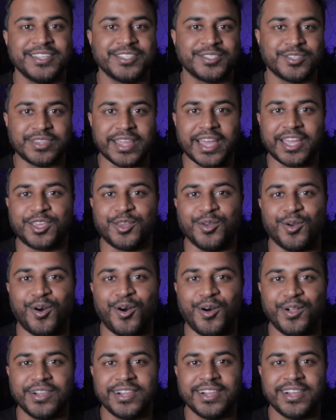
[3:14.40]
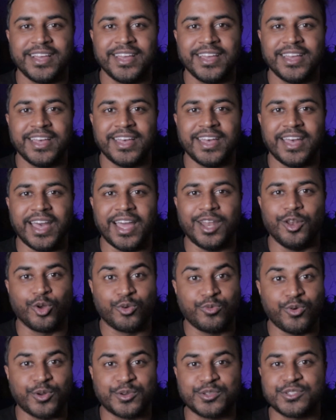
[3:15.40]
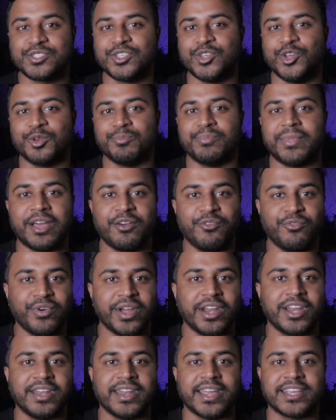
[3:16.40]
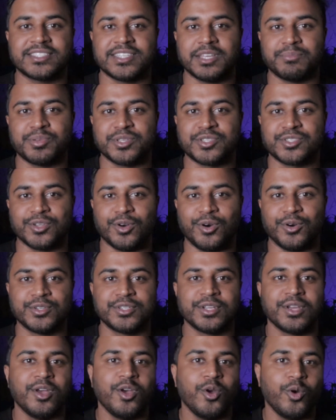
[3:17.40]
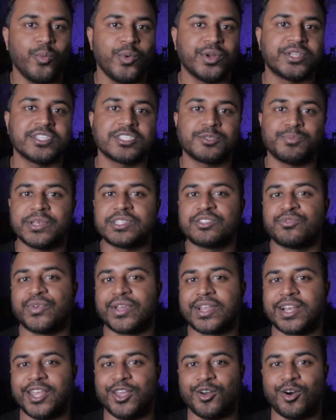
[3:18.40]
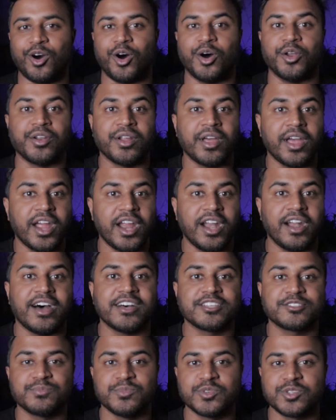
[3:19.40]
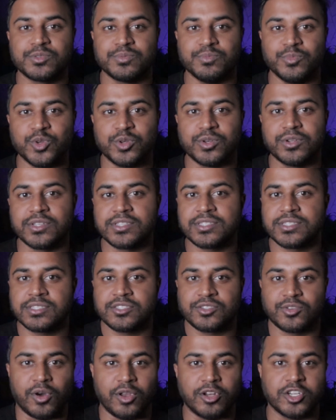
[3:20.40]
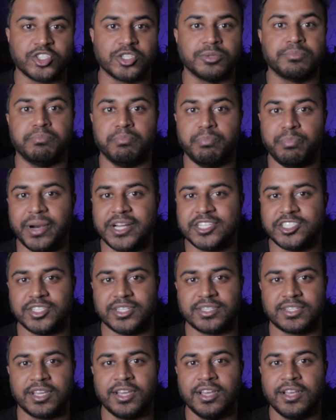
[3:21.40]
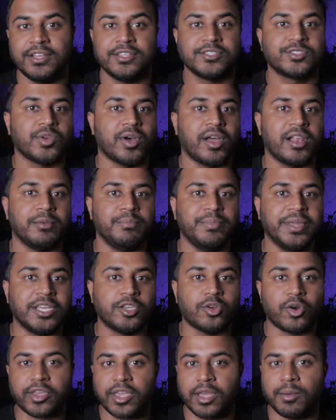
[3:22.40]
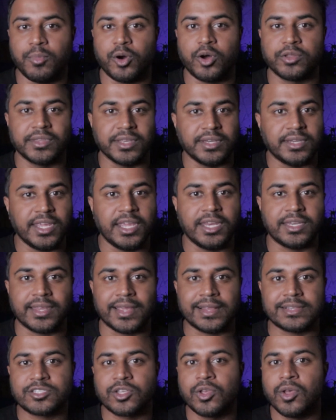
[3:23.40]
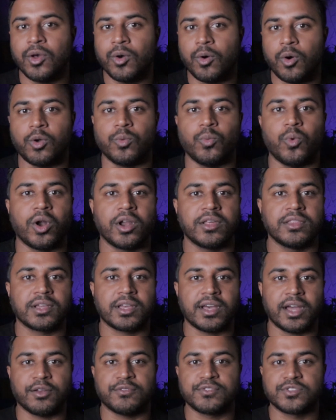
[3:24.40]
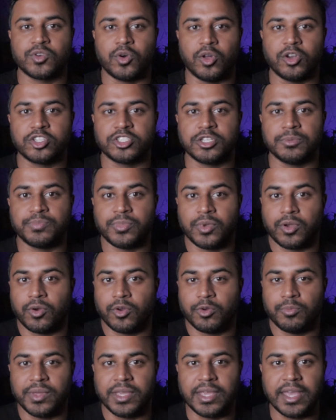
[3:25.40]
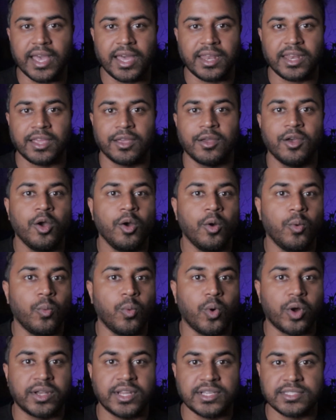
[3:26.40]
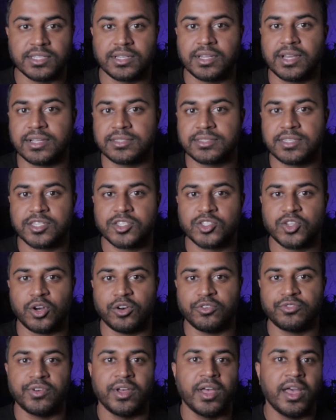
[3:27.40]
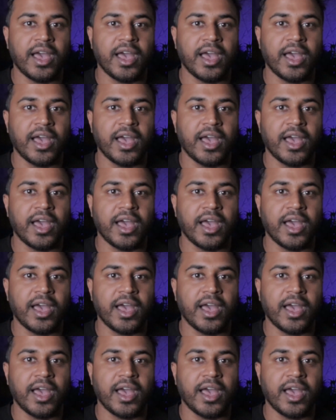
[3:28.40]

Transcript: so thank you all and look forward to see you in my very next episode which is specifically on Erasmus Mundus scholarship budget. So I'll be talking about the details on what are the kind of scholarship you're going to be getting, what does it consist of